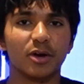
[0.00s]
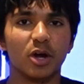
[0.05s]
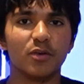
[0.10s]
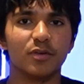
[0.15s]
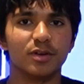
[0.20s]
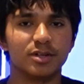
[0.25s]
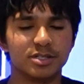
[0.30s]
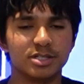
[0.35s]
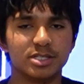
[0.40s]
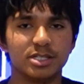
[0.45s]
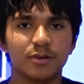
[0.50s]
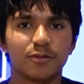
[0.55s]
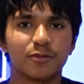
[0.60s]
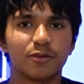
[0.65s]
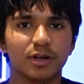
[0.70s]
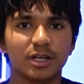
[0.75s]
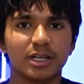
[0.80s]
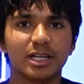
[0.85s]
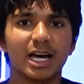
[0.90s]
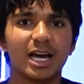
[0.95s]
that over into
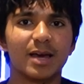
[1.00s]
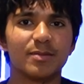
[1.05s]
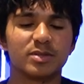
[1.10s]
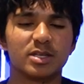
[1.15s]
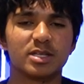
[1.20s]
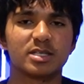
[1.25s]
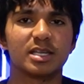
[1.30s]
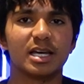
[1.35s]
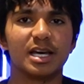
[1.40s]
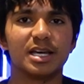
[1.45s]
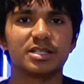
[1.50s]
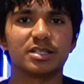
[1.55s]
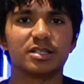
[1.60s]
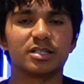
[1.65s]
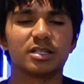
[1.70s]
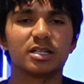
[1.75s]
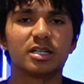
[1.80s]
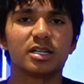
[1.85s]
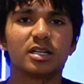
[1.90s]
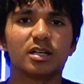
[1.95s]
different games this season.